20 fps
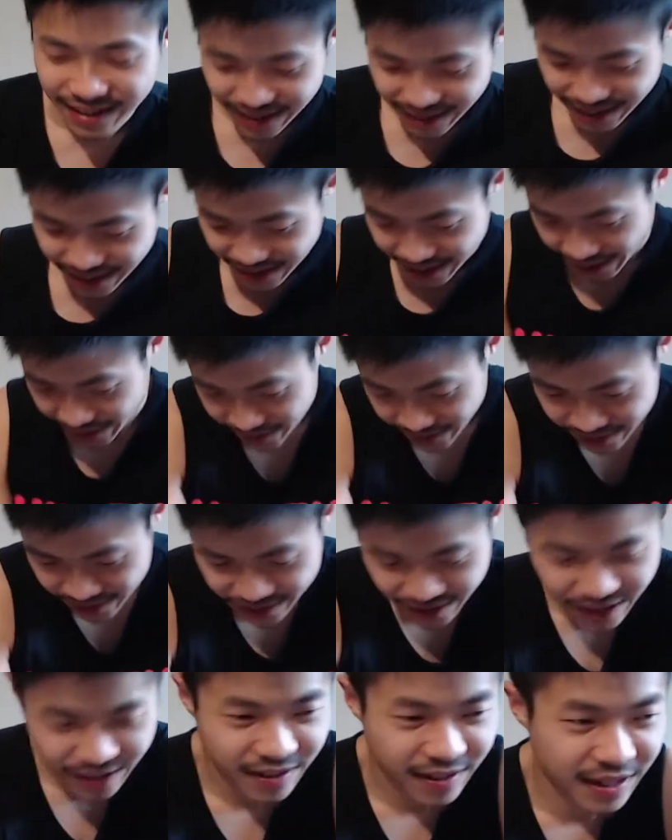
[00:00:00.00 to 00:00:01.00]
I think it's
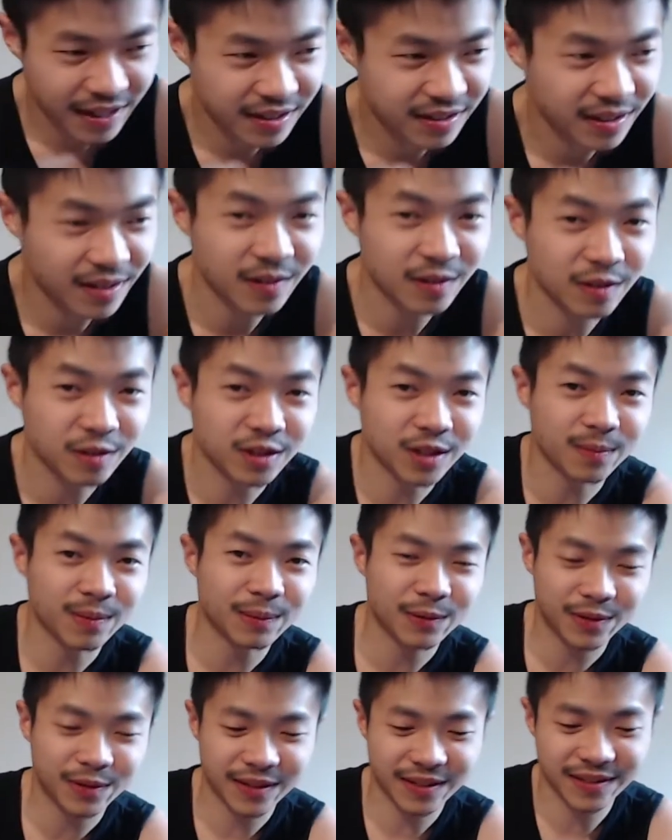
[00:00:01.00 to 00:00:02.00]
kind of nice. I don't know. Some
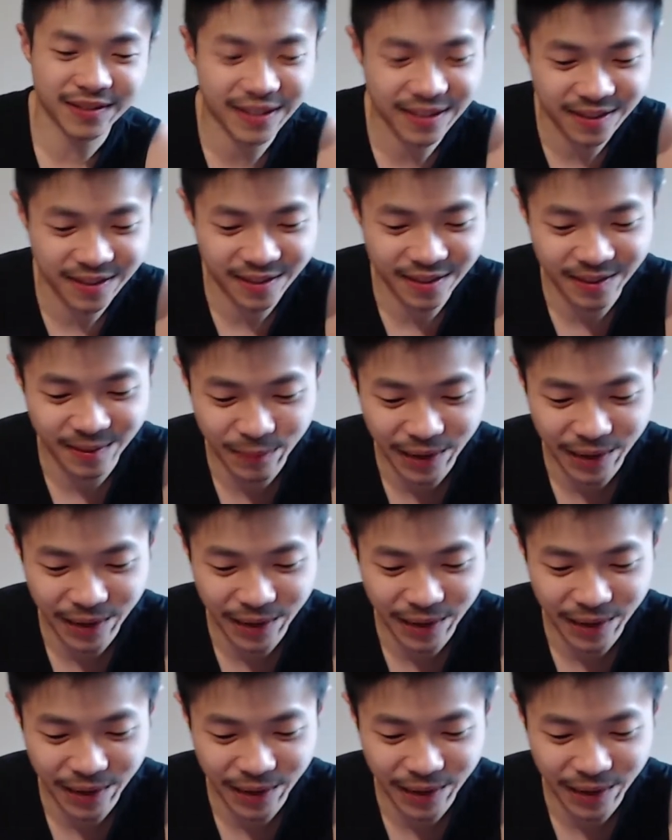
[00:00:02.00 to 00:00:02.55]
people think like the